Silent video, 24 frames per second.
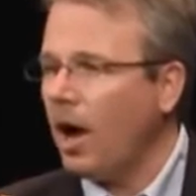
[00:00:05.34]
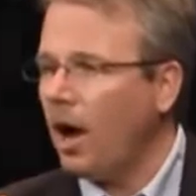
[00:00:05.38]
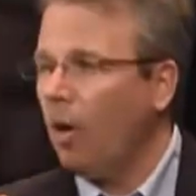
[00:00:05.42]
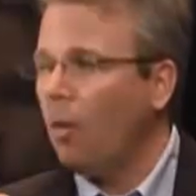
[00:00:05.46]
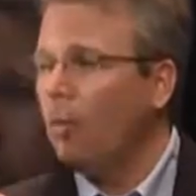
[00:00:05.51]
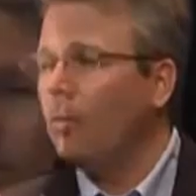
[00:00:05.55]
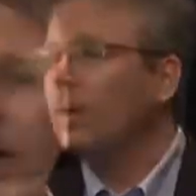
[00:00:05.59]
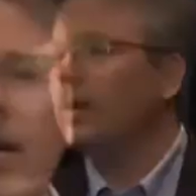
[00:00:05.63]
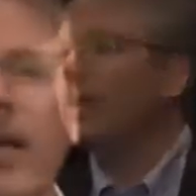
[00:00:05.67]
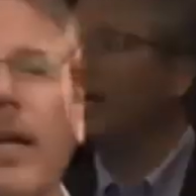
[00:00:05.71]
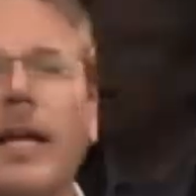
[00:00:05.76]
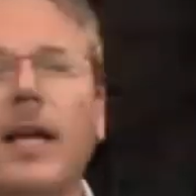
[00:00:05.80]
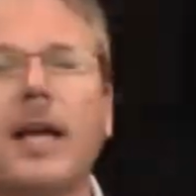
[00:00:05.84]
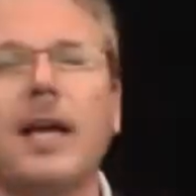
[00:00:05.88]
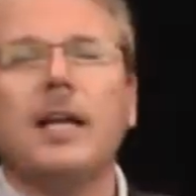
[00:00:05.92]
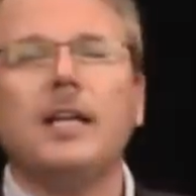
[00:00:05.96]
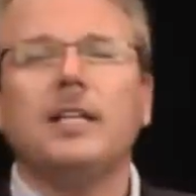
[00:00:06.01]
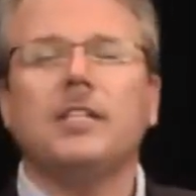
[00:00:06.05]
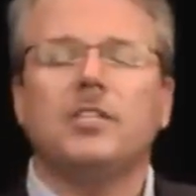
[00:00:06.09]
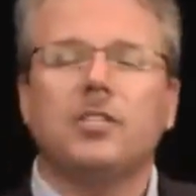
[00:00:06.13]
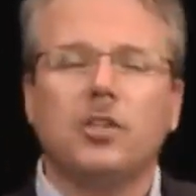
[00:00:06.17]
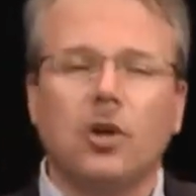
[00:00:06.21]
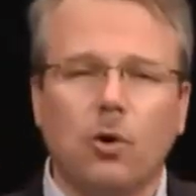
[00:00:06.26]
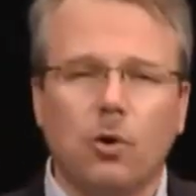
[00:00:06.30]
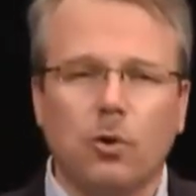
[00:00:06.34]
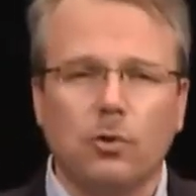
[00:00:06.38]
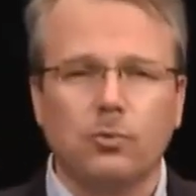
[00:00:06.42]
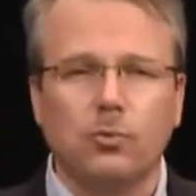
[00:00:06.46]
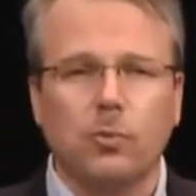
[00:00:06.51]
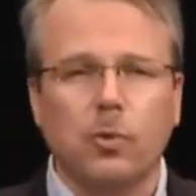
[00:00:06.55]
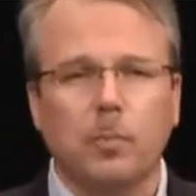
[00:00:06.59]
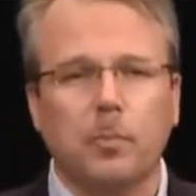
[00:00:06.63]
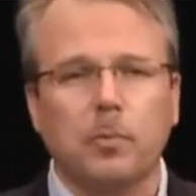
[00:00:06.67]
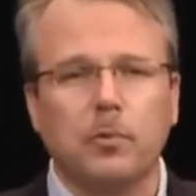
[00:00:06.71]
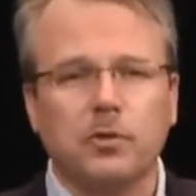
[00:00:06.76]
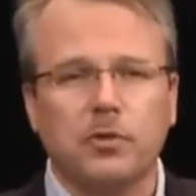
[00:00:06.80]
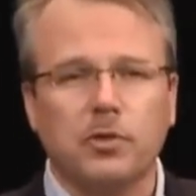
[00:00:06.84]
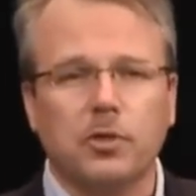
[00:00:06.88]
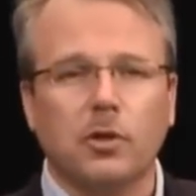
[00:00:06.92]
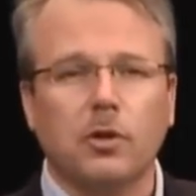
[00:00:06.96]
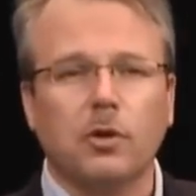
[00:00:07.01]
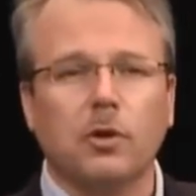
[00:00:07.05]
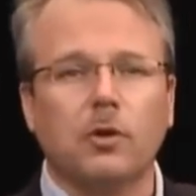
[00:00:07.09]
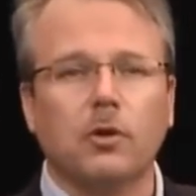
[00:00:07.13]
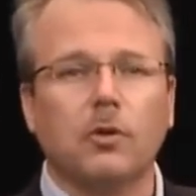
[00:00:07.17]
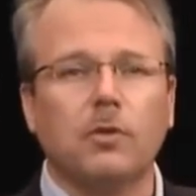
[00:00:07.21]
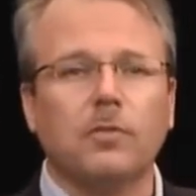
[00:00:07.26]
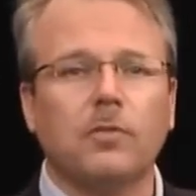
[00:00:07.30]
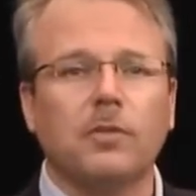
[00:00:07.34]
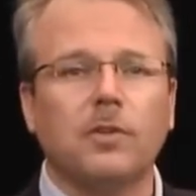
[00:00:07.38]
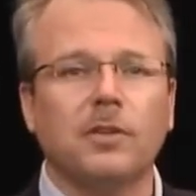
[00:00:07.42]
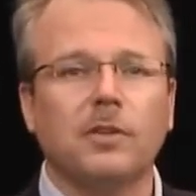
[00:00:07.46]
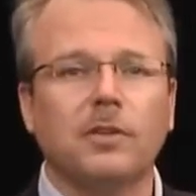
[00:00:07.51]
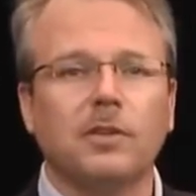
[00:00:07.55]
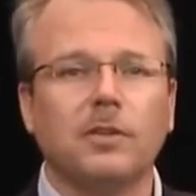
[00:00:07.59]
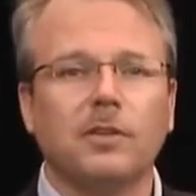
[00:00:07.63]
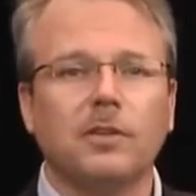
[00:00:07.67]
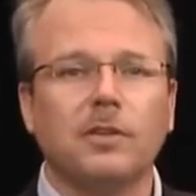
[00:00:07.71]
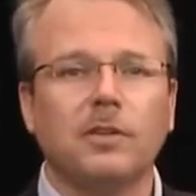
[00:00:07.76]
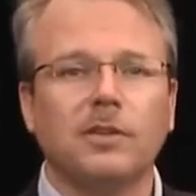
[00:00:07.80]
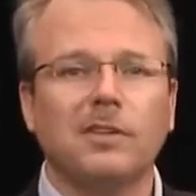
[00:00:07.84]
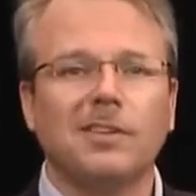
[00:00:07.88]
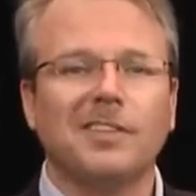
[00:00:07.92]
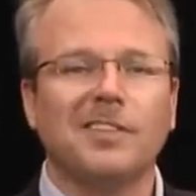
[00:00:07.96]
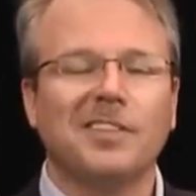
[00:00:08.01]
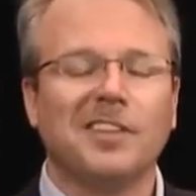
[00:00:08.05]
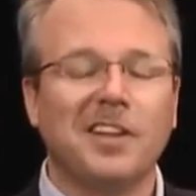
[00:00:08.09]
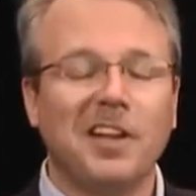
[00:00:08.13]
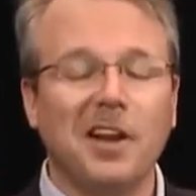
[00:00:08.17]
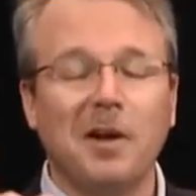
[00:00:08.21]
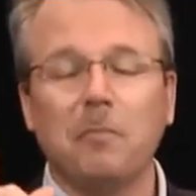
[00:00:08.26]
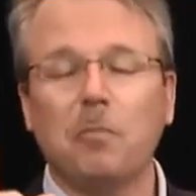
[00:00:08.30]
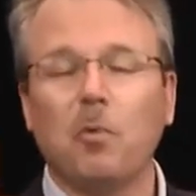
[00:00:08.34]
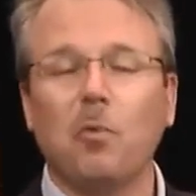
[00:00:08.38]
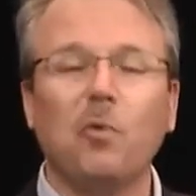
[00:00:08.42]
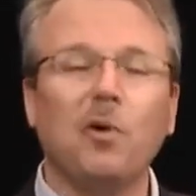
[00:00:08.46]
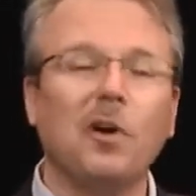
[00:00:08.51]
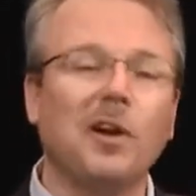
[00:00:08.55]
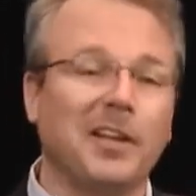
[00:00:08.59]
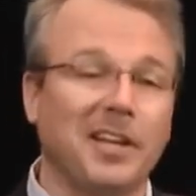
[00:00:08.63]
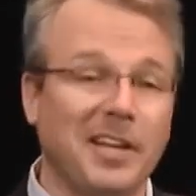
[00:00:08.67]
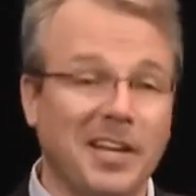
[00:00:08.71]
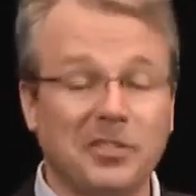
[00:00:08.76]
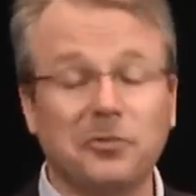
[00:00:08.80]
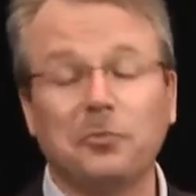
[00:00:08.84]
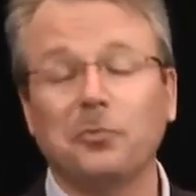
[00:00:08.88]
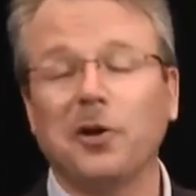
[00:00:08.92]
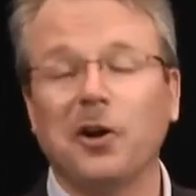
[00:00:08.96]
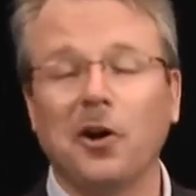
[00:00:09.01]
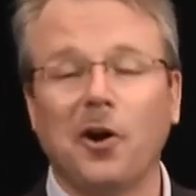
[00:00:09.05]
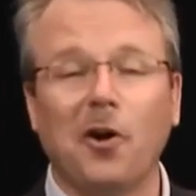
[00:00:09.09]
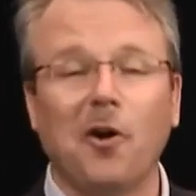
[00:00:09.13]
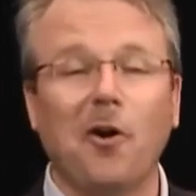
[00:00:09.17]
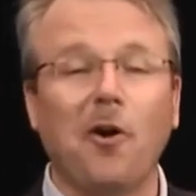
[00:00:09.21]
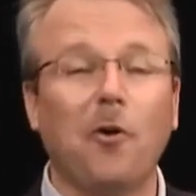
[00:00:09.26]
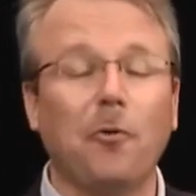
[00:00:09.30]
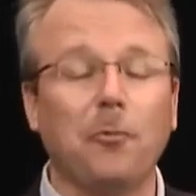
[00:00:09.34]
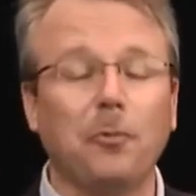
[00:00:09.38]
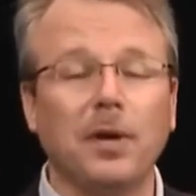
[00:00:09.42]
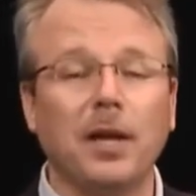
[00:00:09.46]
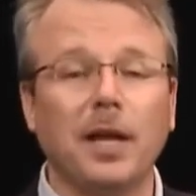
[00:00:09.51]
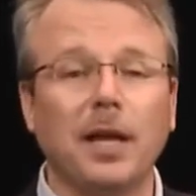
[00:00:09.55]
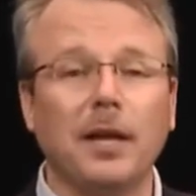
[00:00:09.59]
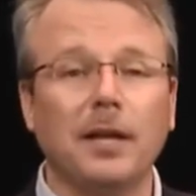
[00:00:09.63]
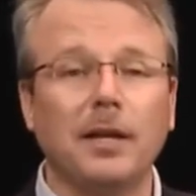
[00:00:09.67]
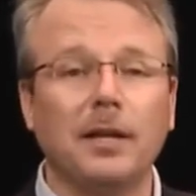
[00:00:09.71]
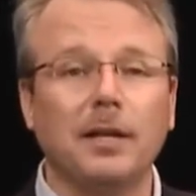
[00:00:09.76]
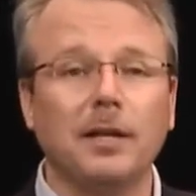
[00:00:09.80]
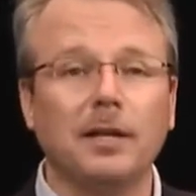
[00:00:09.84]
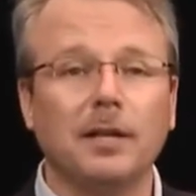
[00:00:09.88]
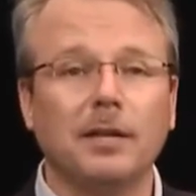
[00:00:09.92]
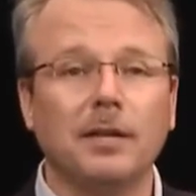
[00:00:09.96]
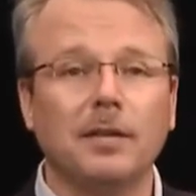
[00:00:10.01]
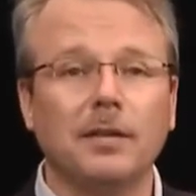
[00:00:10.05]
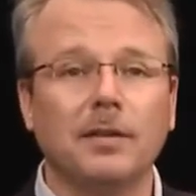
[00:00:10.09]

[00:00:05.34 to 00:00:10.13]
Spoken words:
only 8 souls were preserved, then number one, yes, we are all related.